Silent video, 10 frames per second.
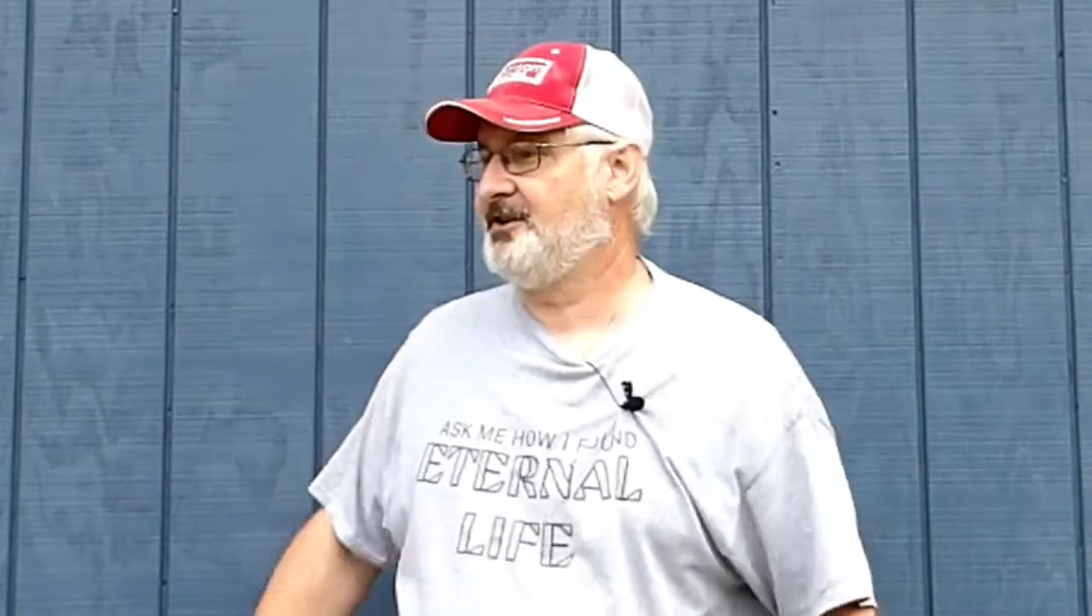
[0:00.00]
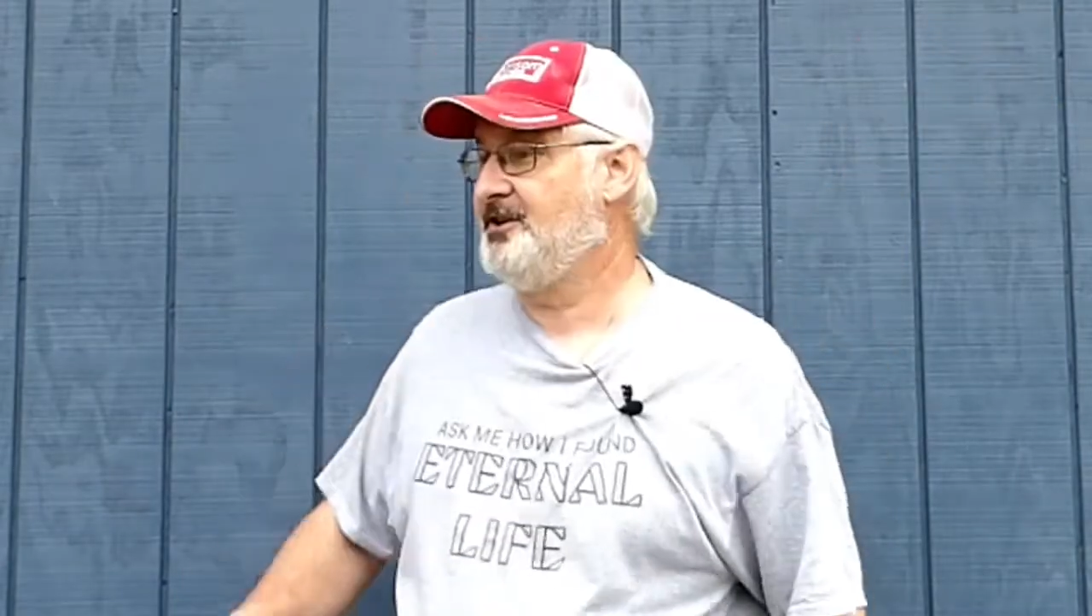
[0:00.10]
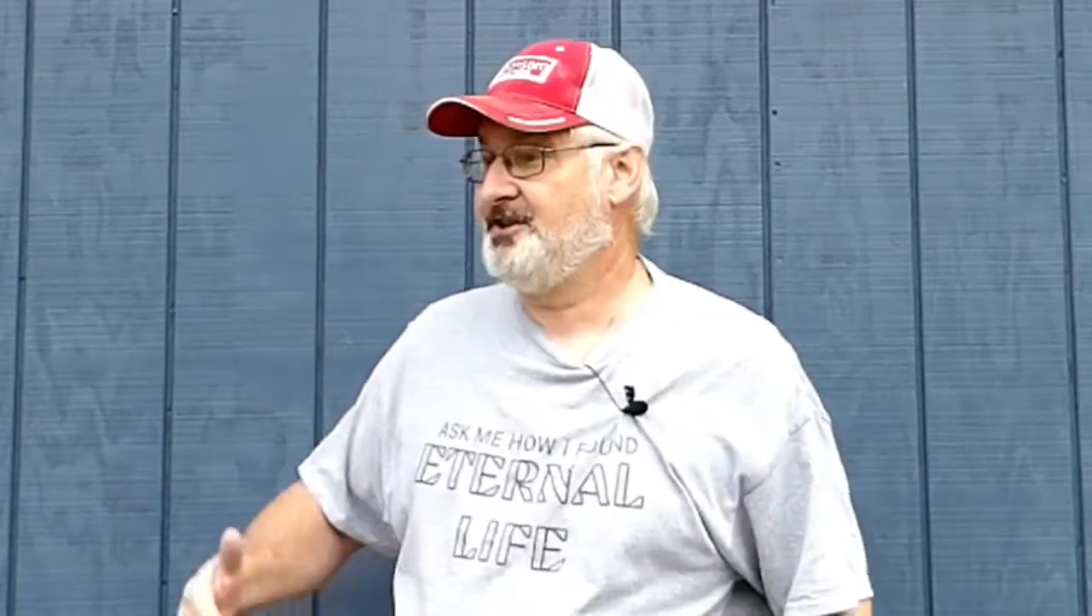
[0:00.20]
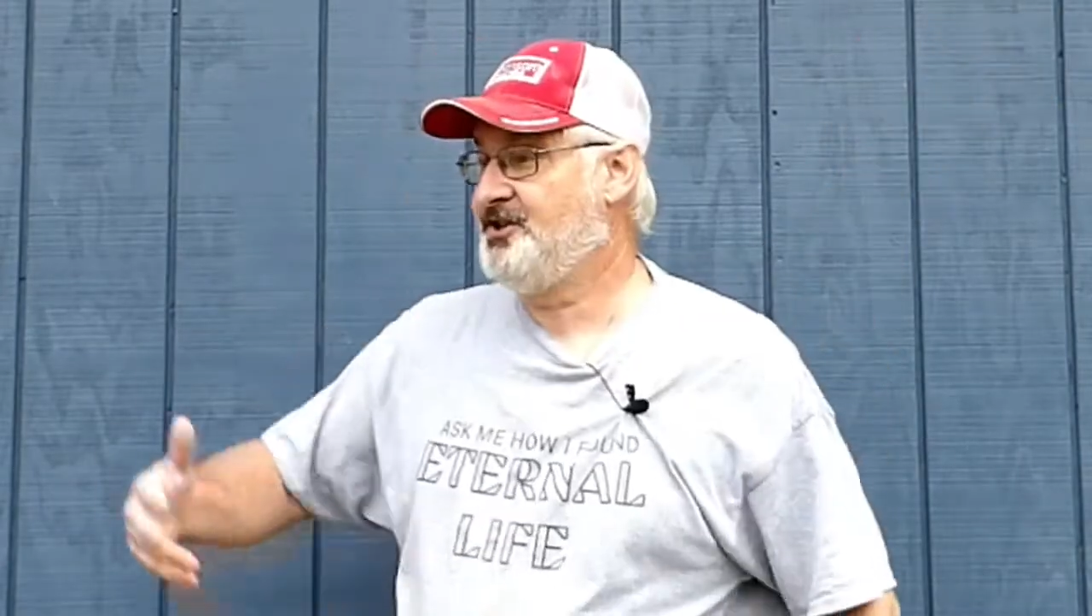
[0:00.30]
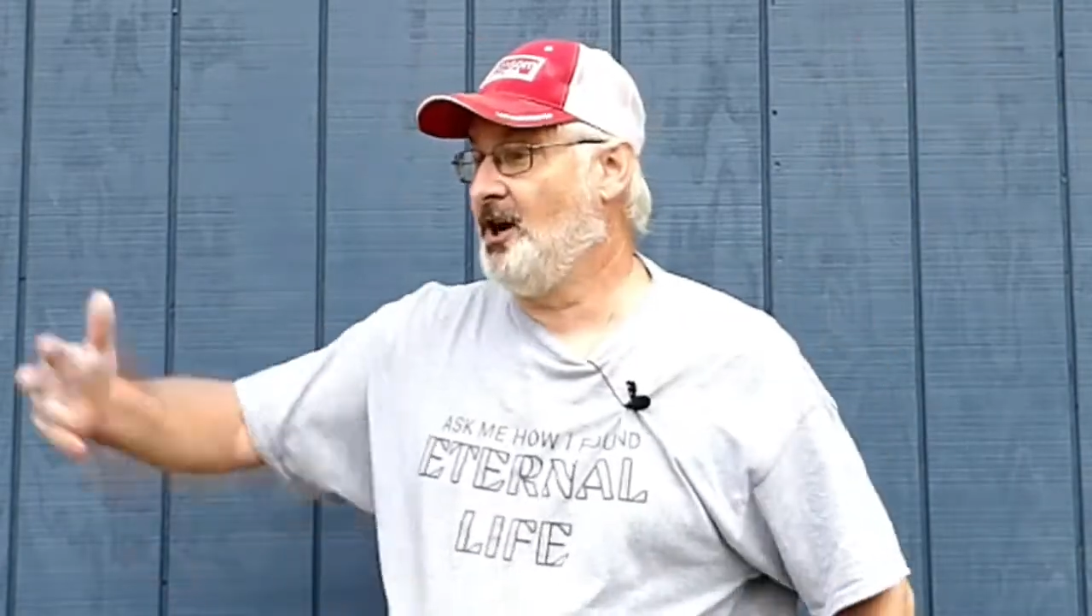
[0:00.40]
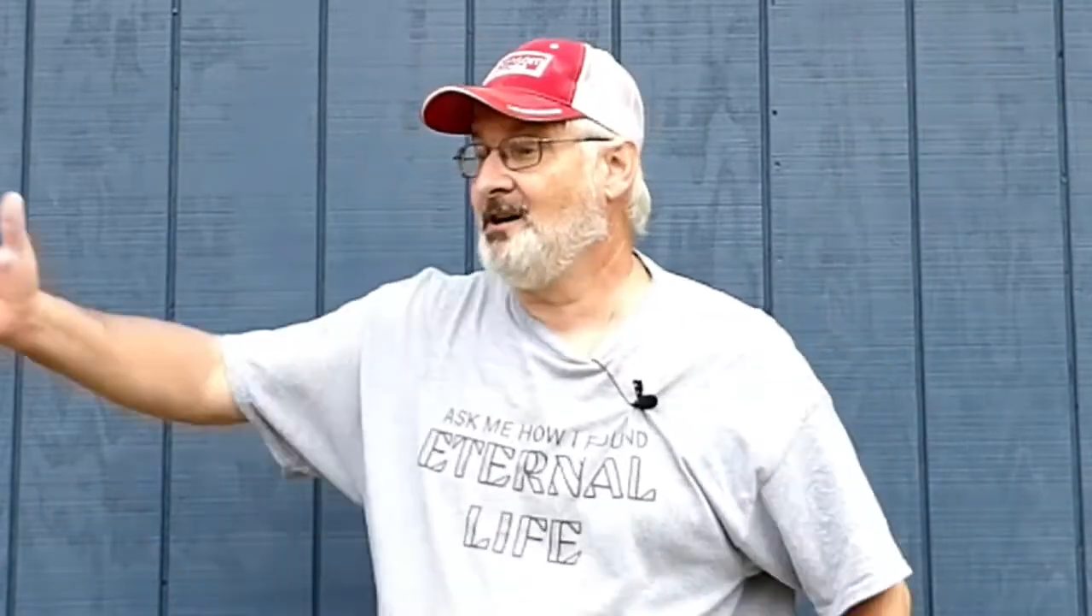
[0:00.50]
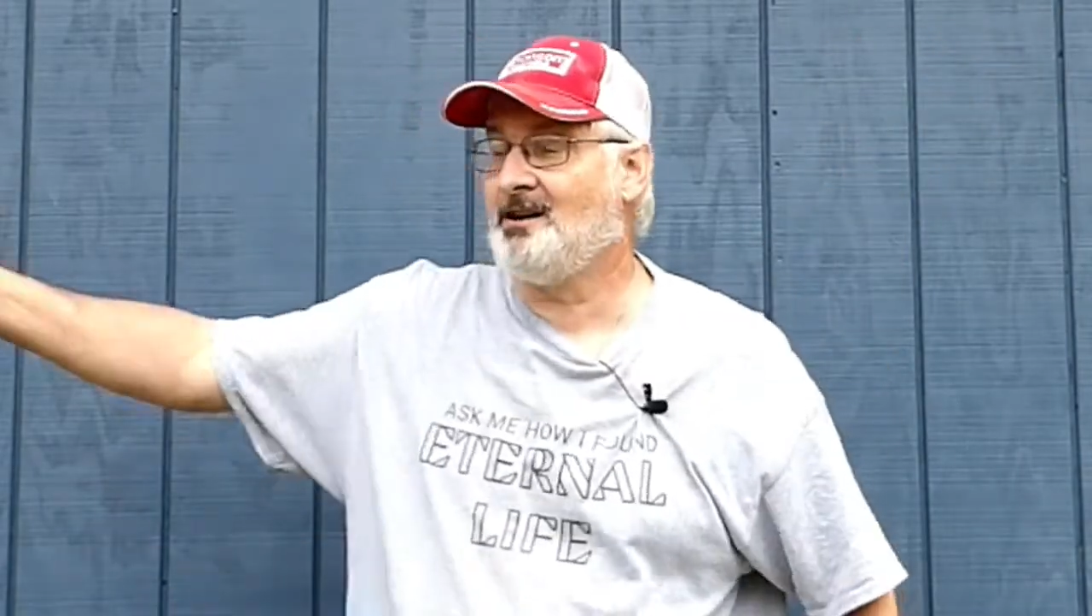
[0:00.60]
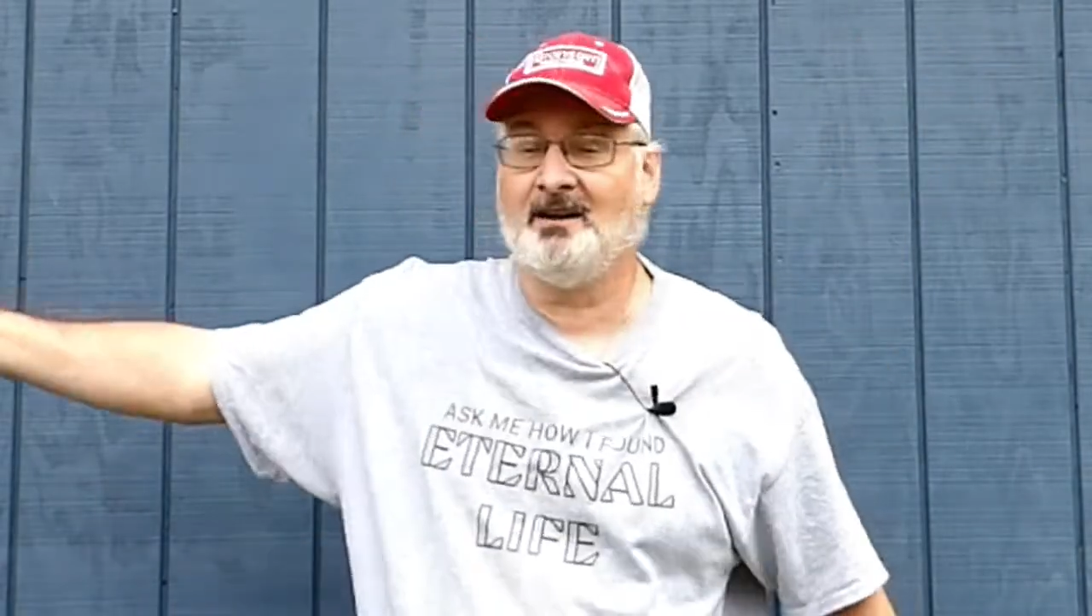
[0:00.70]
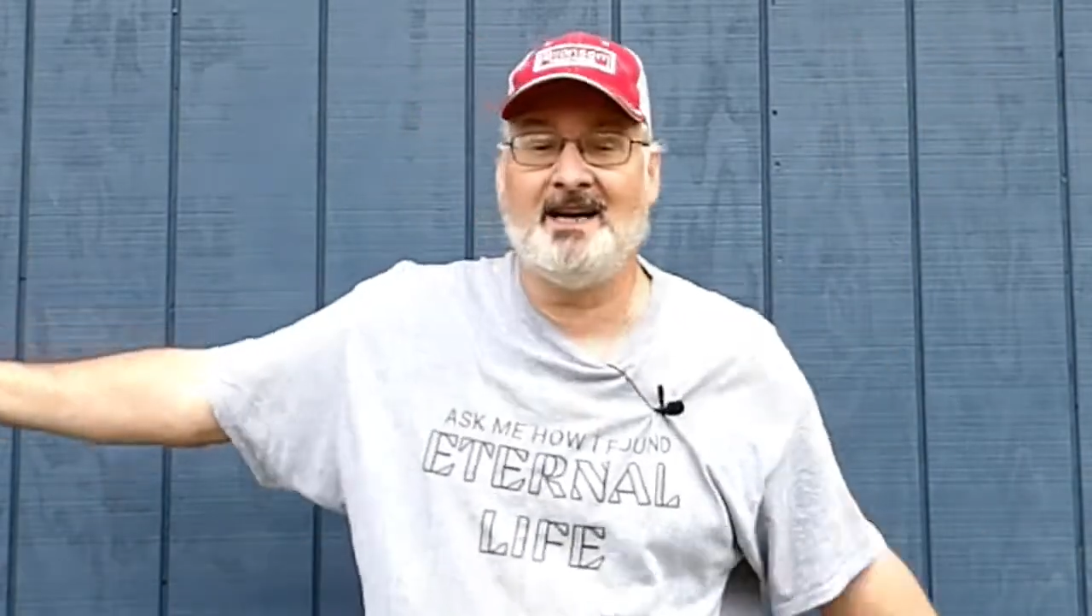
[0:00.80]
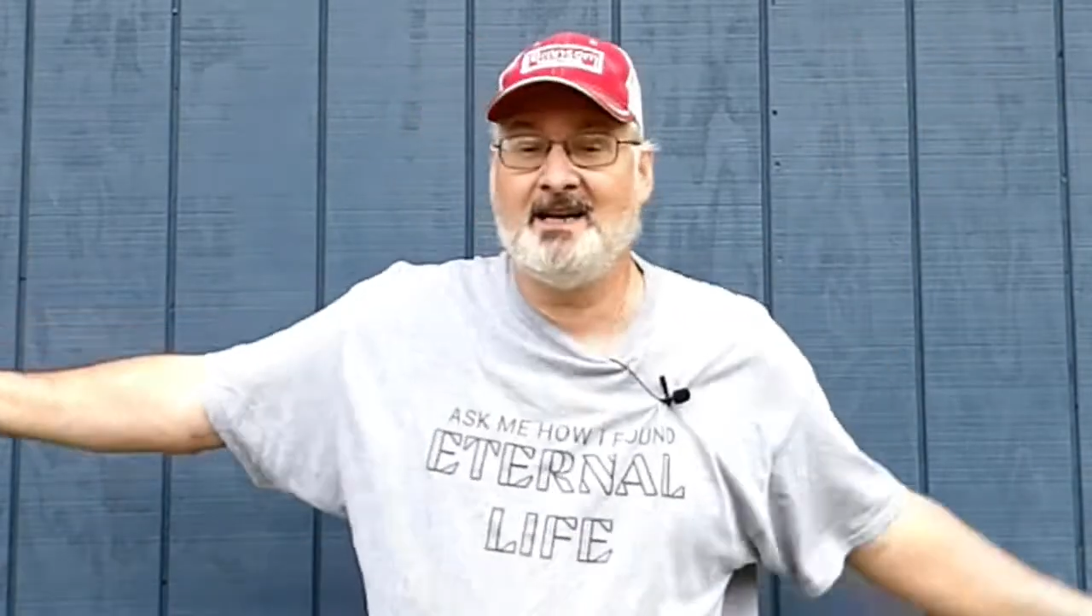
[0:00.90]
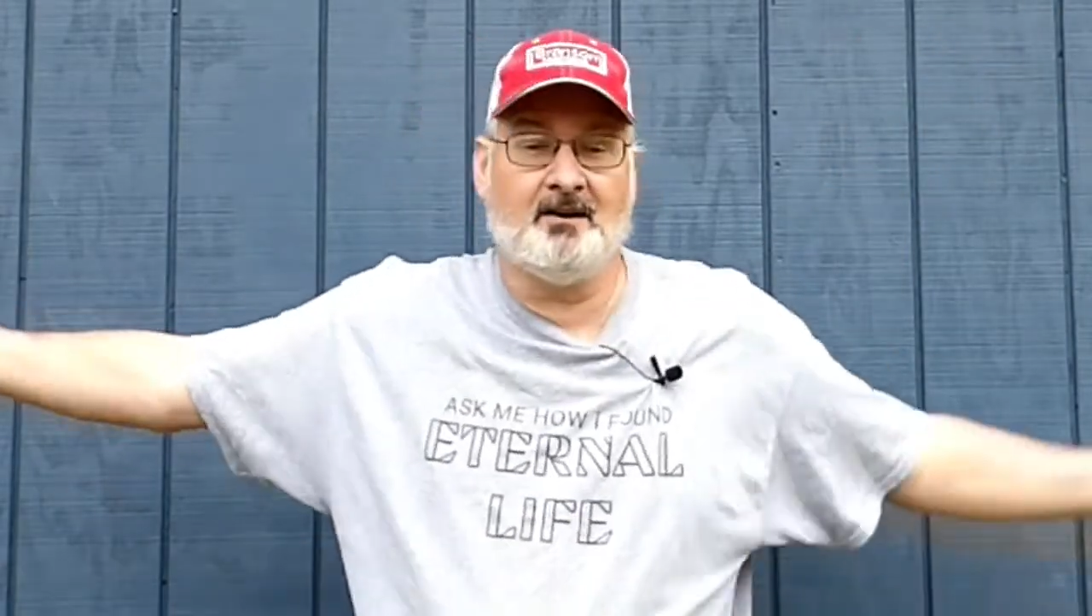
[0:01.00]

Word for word: to the junk laying